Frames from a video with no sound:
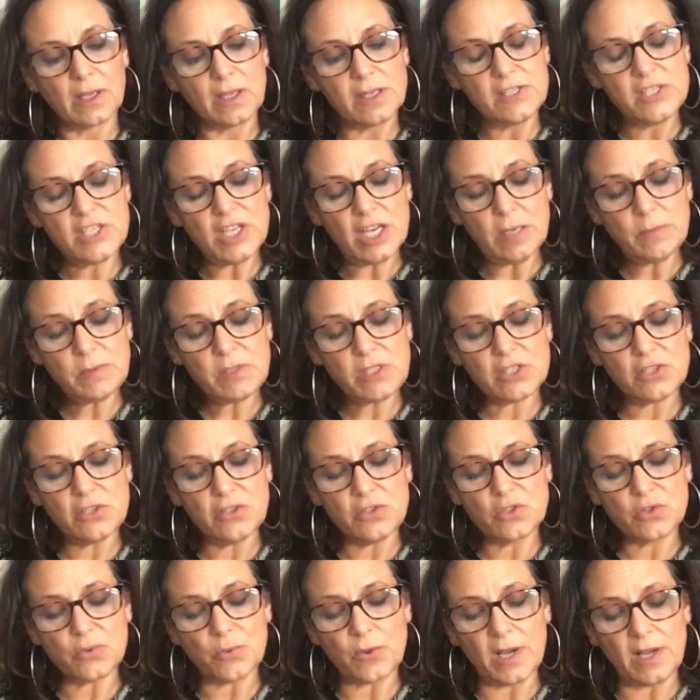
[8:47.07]
James
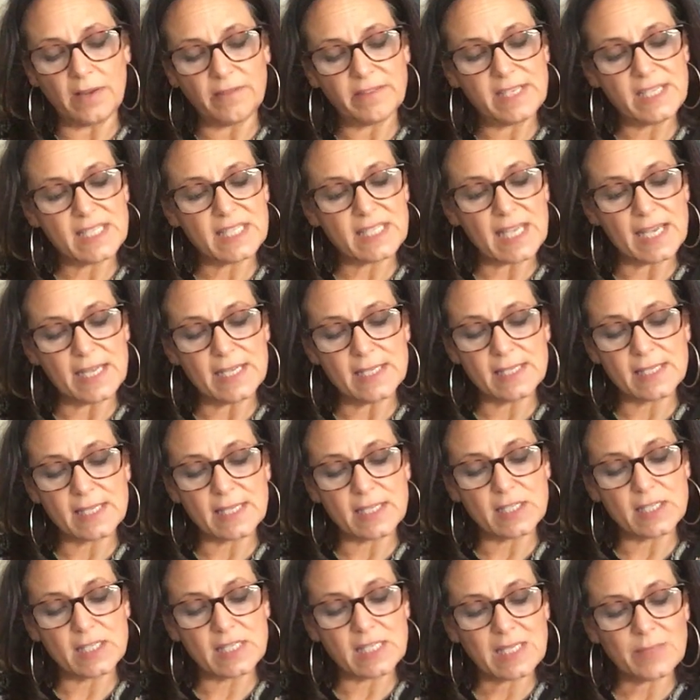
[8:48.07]
2:12, he says,
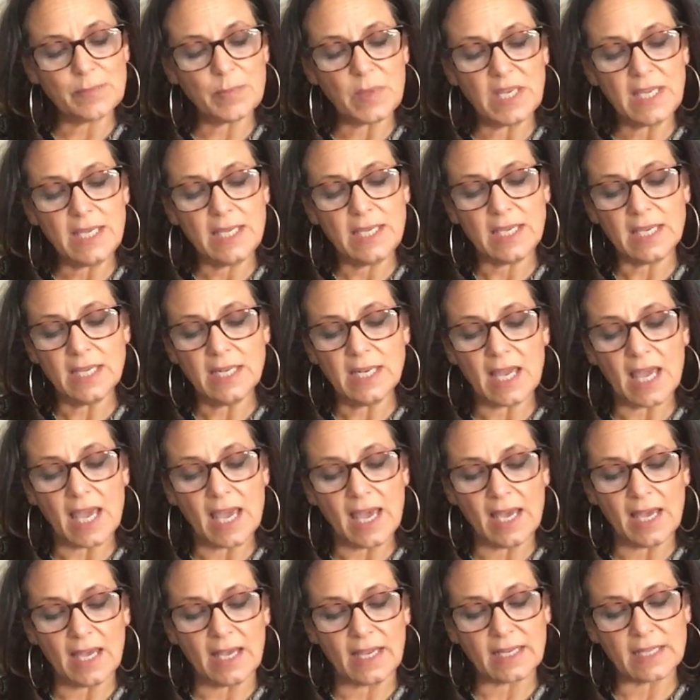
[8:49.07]
"Speak and
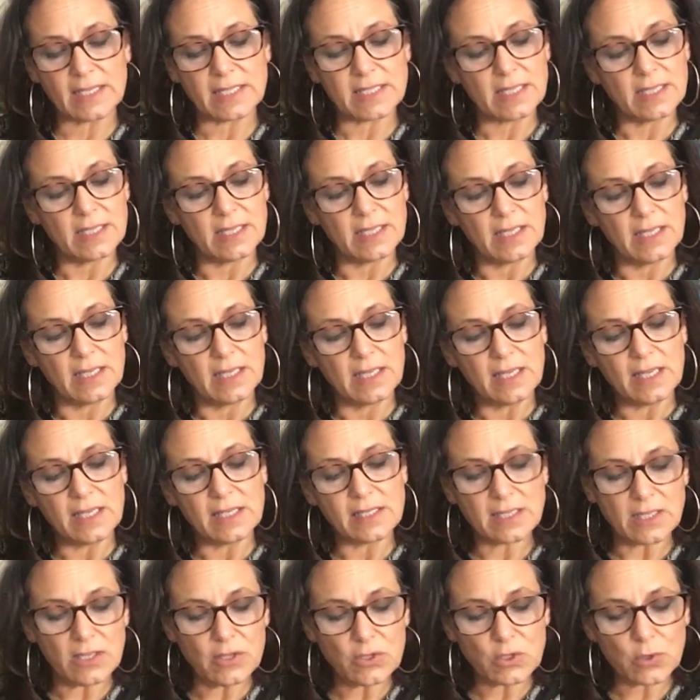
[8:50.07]
act
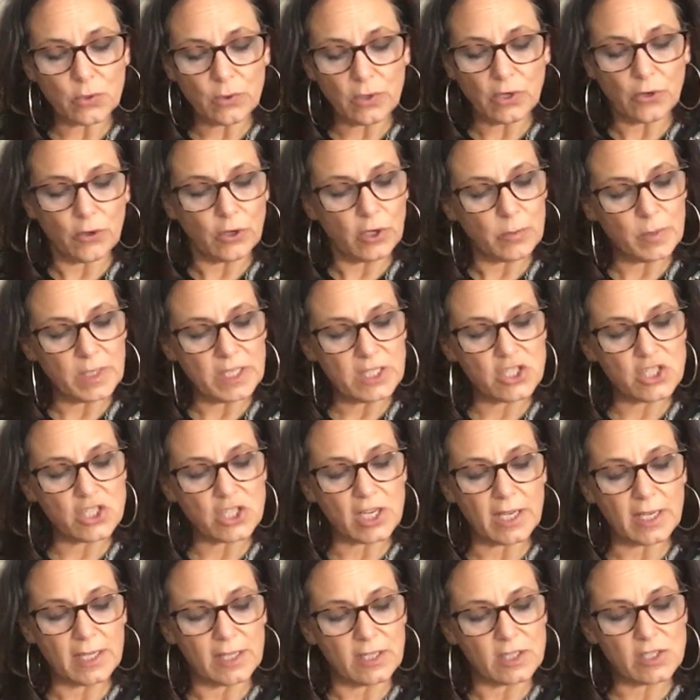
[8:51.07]
as those who are going to be
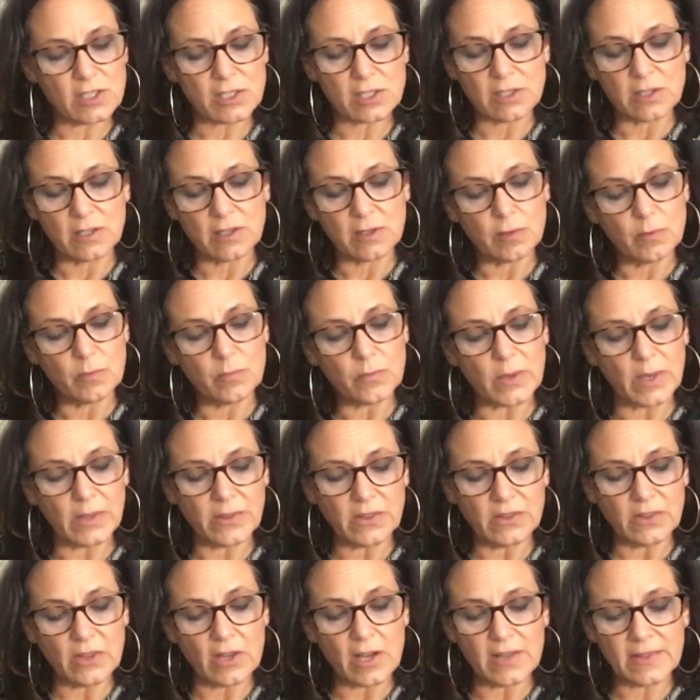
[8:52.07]
judged by
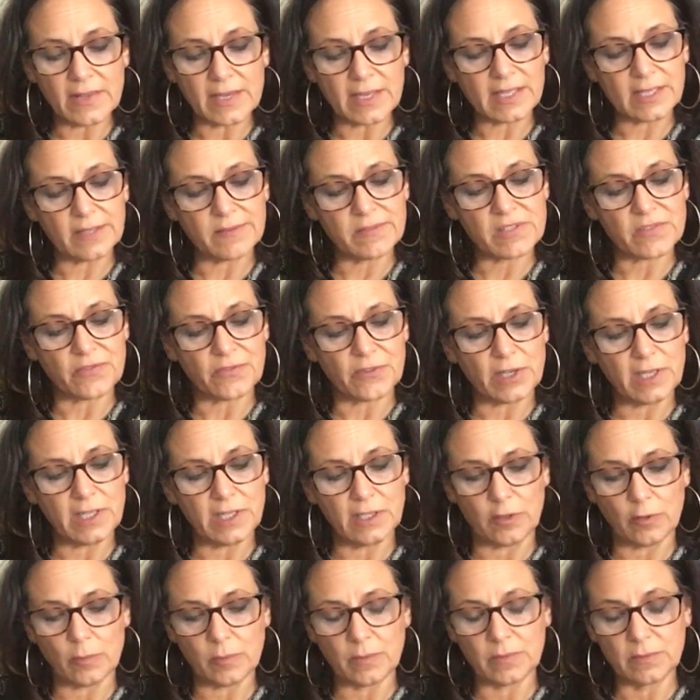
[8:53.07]
the law that gives
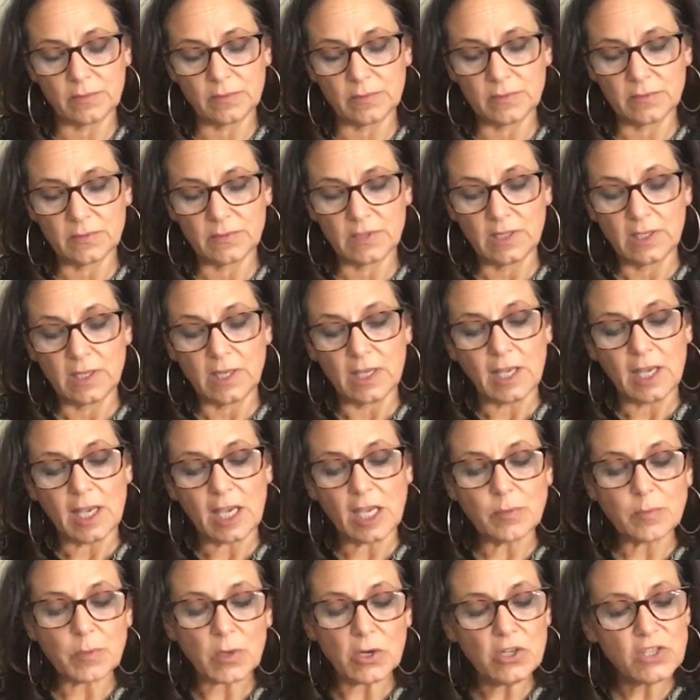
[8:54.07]
freedom.
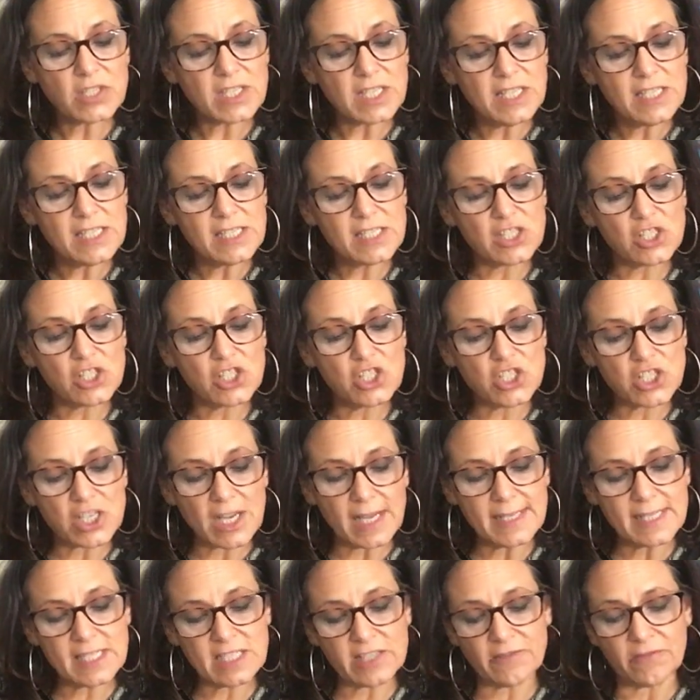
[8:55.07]
A person is
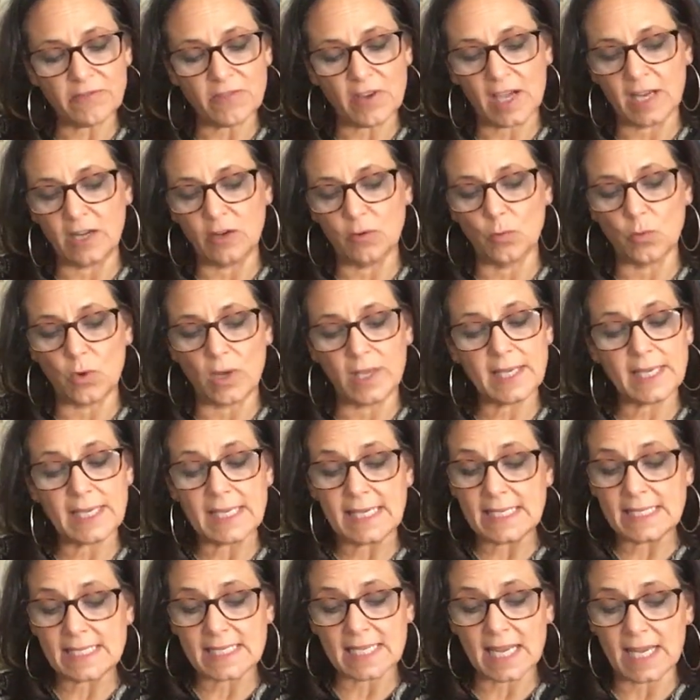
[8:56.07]
justified in what
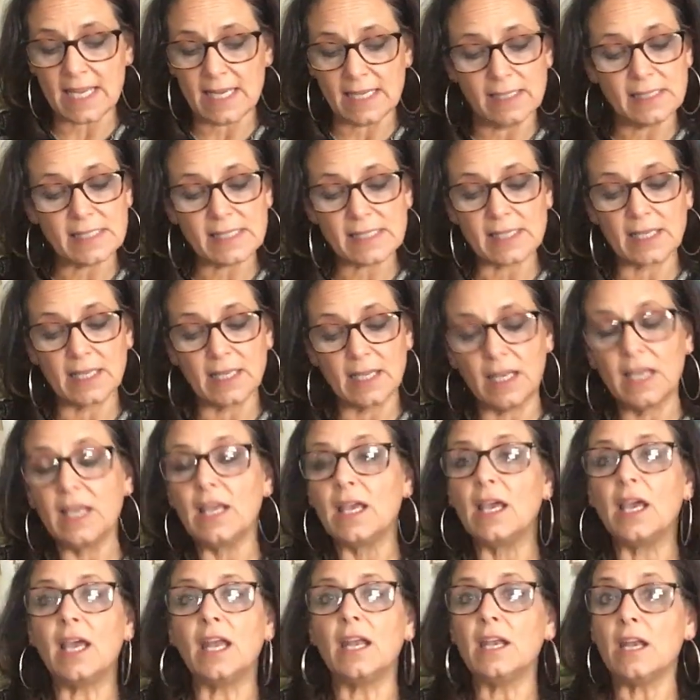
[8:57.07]
he does,
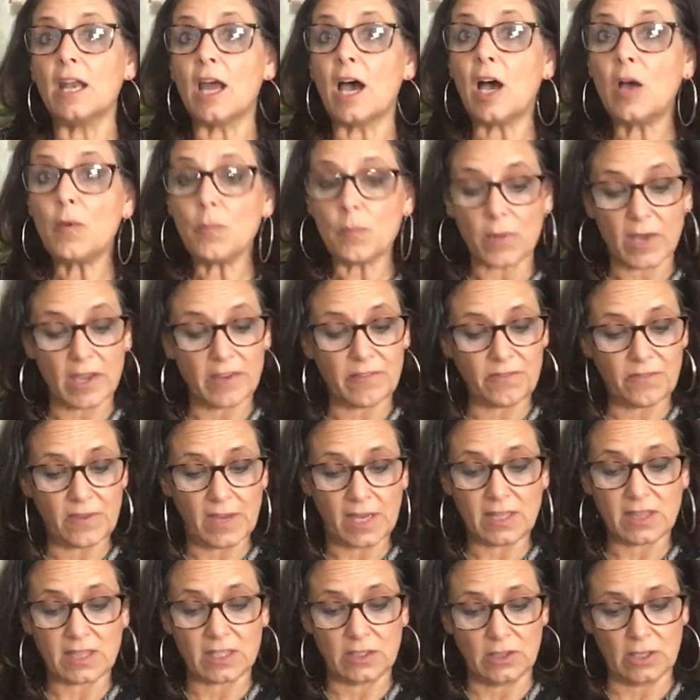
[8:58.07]
and not by
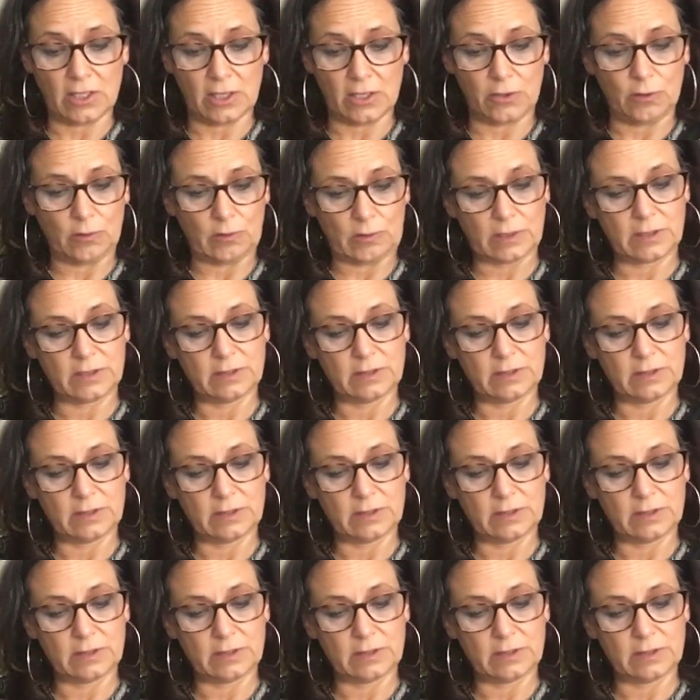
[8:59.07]
faith alone."